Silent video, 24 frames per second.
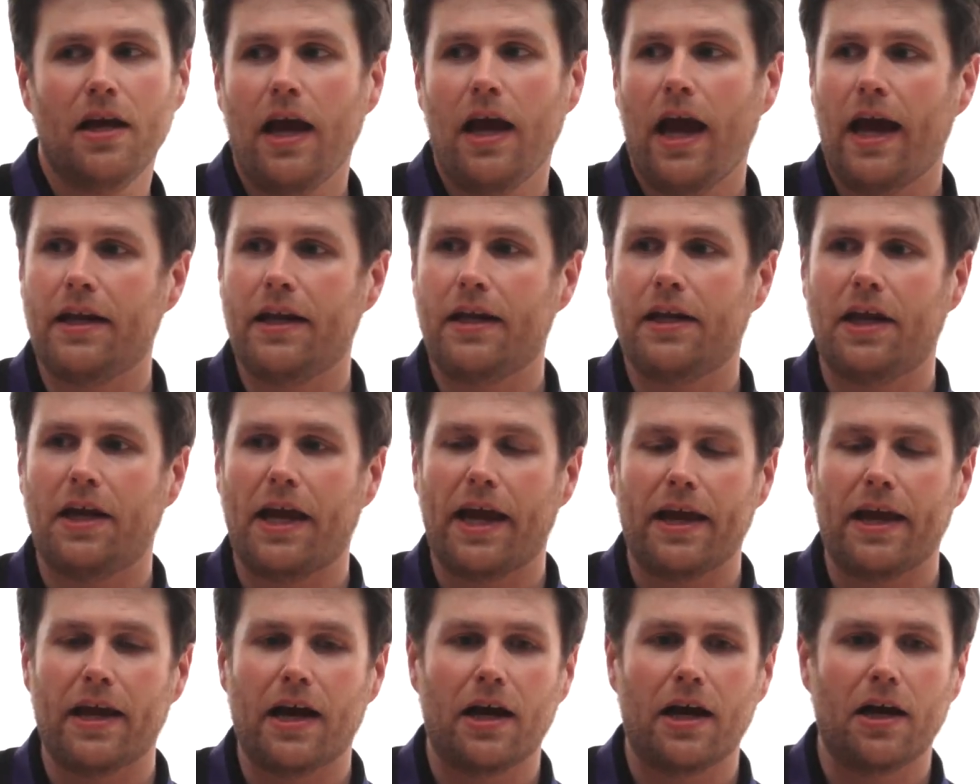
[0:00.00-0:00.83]
And then
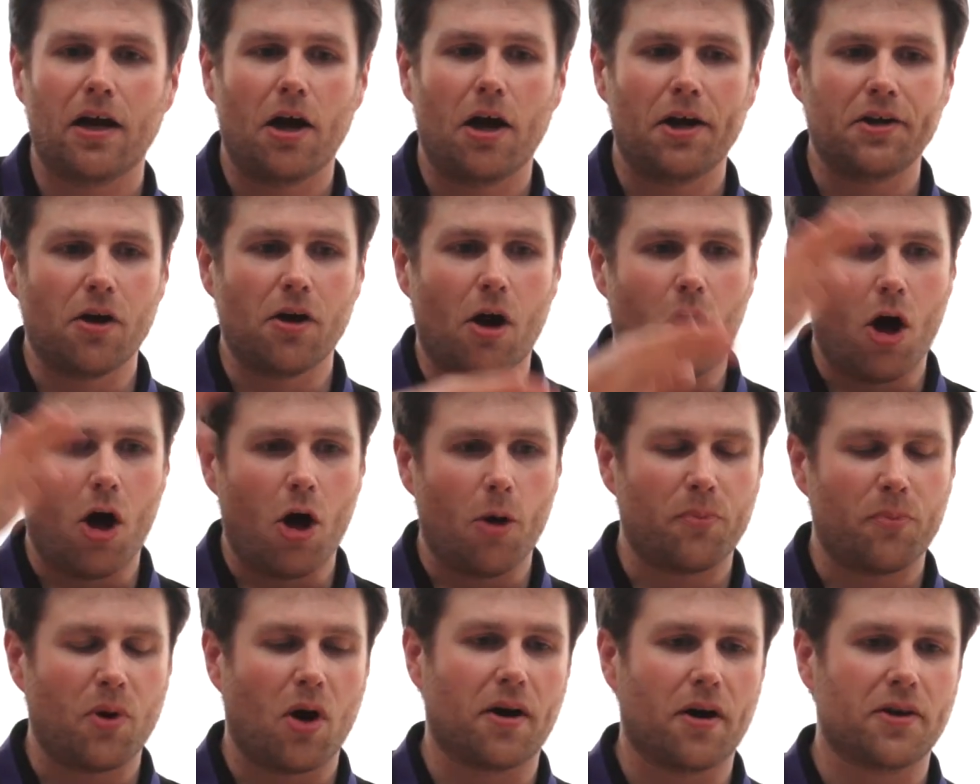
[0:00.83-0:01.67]
an all
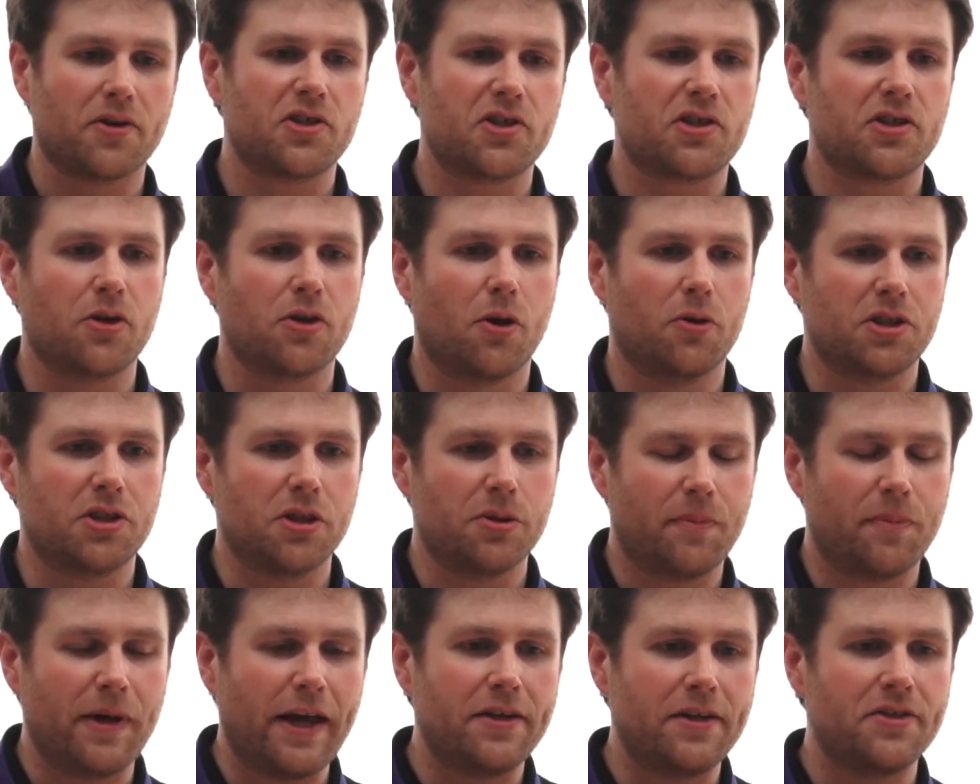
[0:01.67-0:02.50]
parts, so the
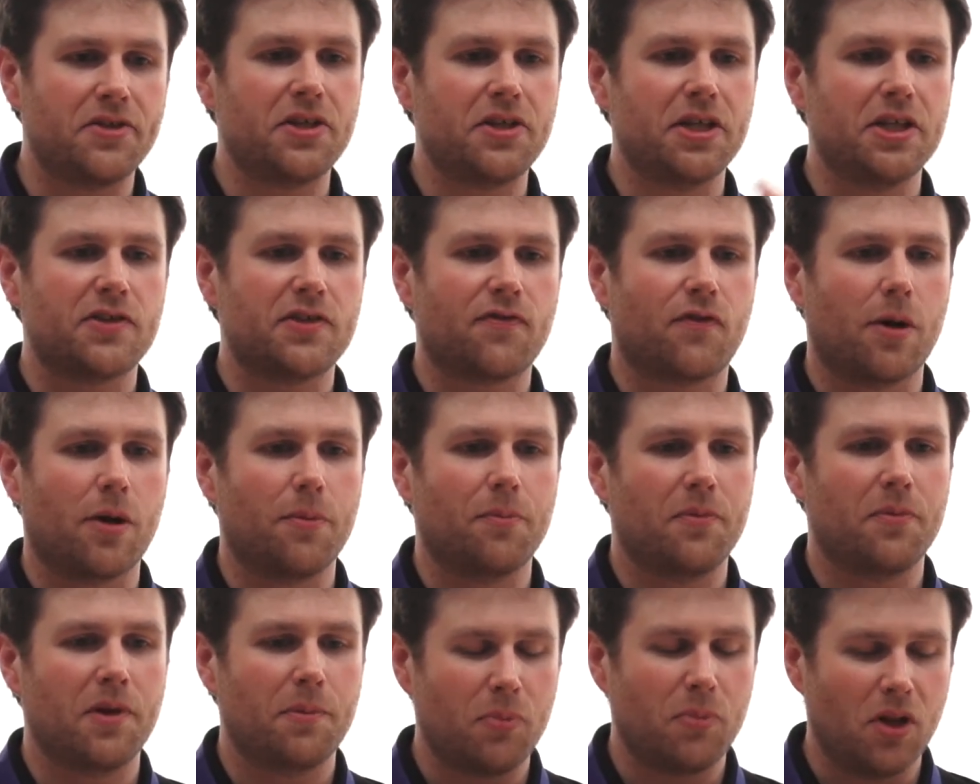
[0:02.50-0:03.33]
dependencies
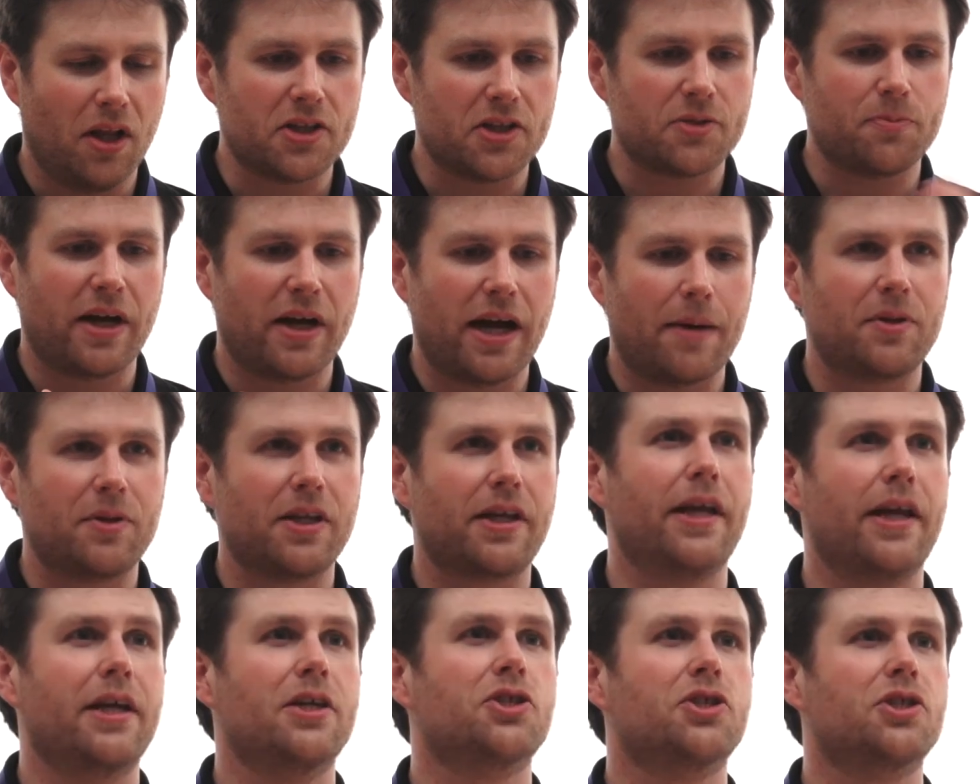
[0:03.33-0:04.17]
from plus my
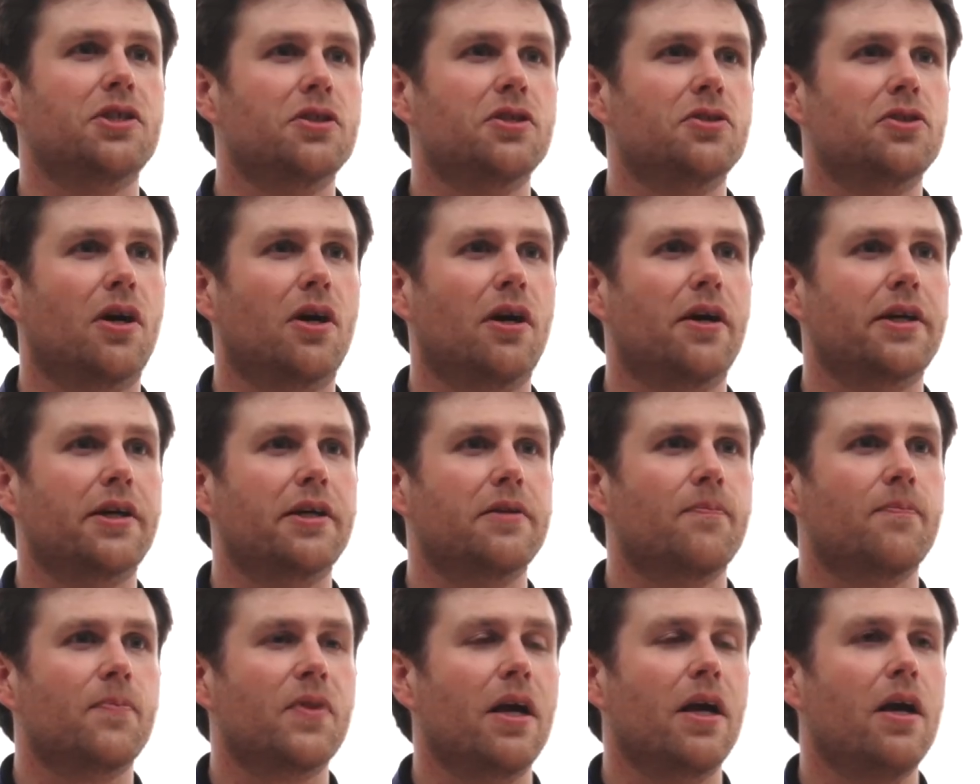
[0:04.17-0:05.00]
application target.
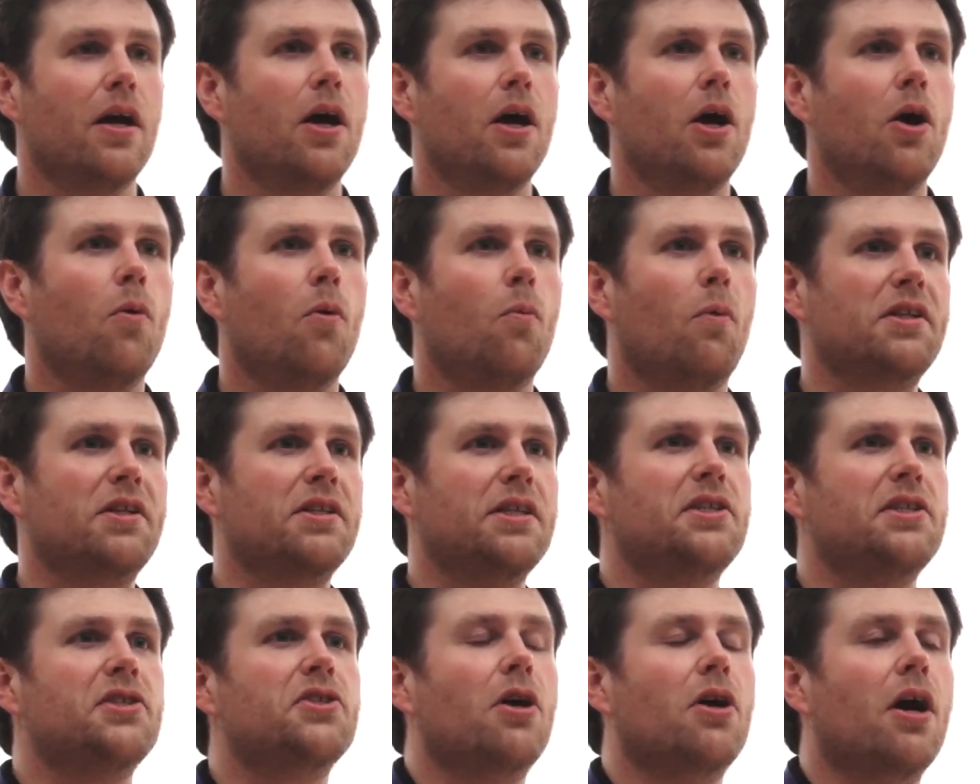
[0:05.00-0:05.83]
What
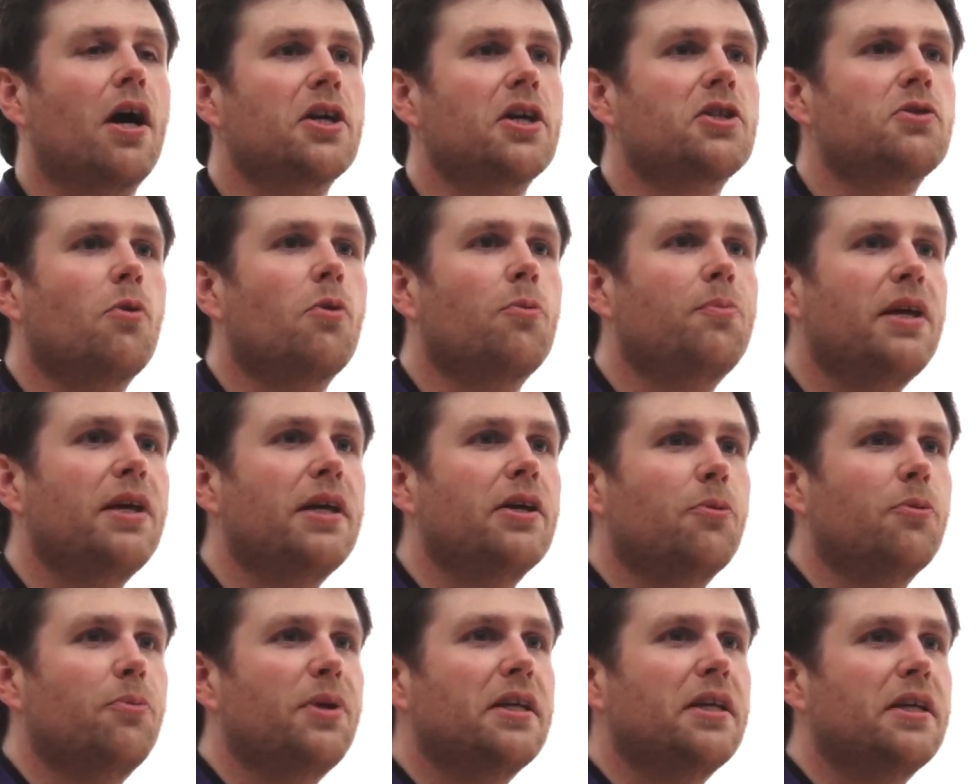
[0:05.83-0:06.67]
these targets will be
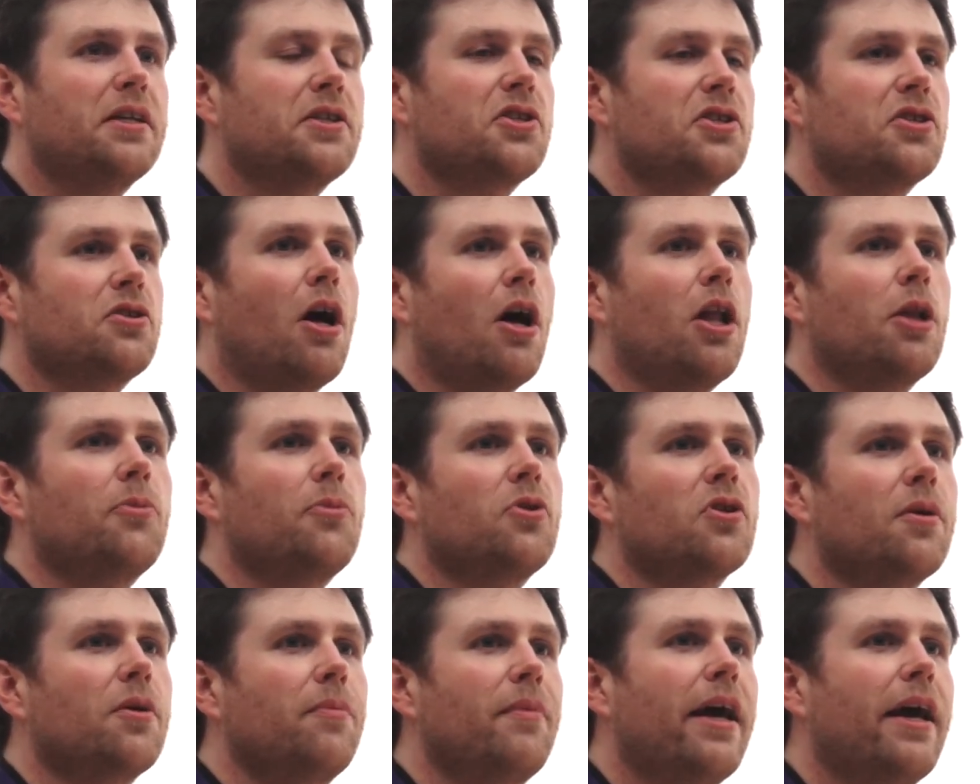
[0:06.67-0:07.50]

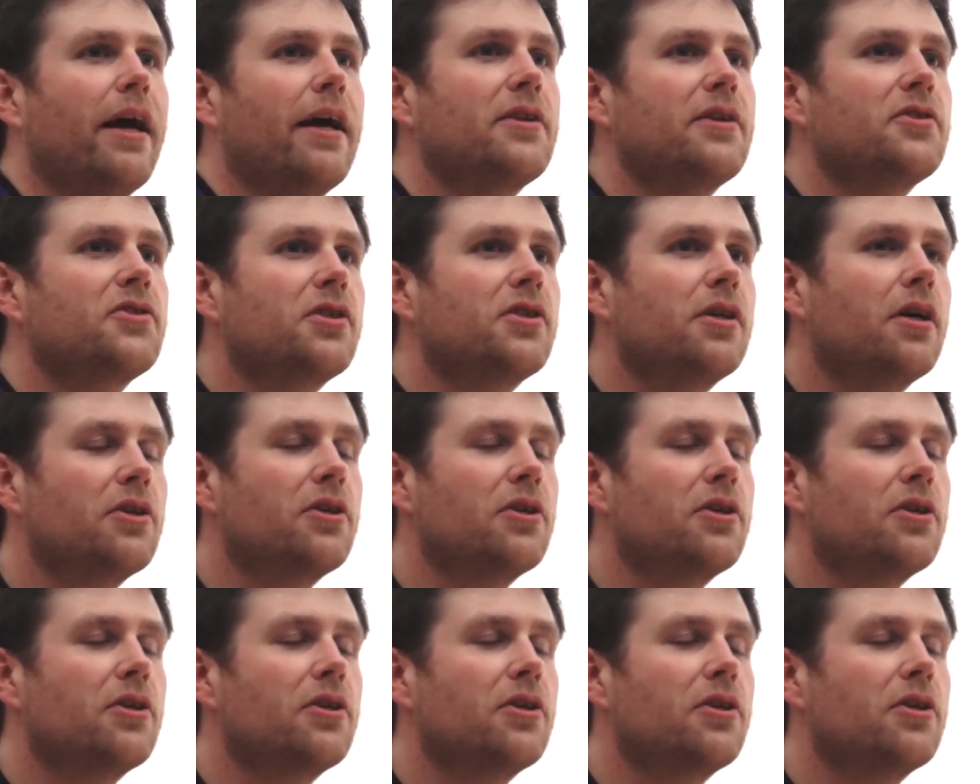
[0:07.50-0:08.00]
installable commands.